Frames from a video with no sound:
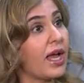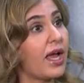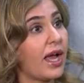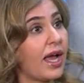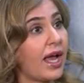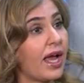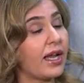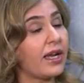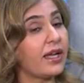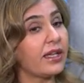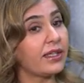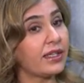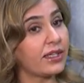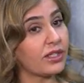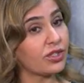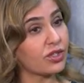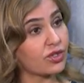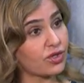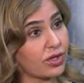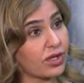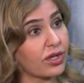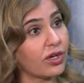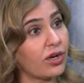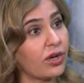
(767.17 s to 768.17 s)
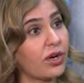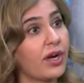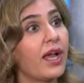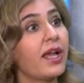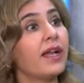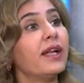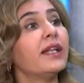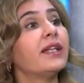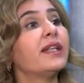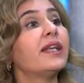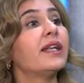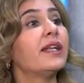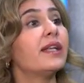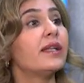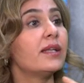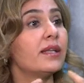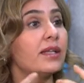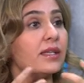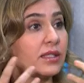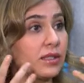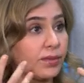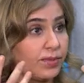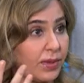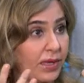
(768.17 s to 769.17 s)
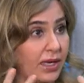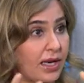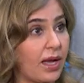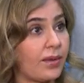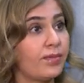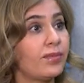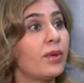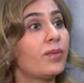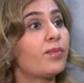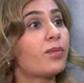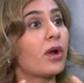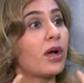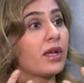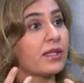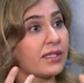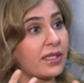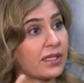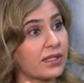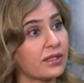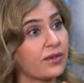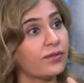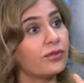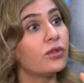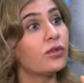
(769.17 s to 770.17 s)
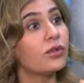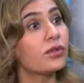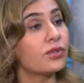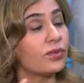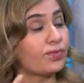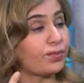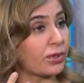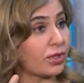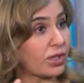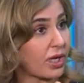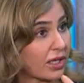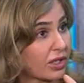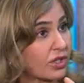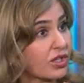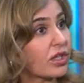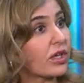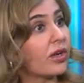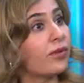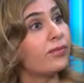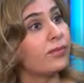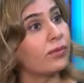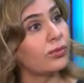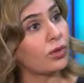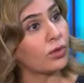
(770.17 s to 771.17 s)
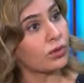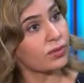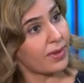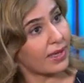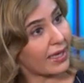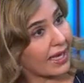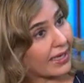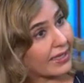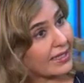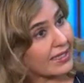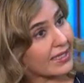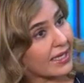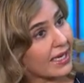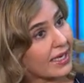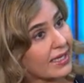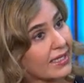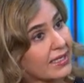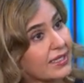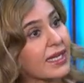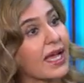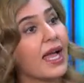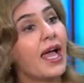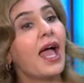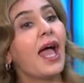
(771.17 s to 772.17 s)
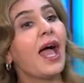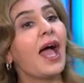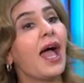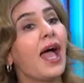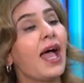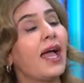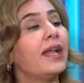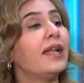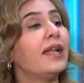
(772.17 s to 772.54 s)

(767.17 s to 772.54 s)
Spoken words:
And it can trigger, and it can speed up the process of those production of those melanocytes, and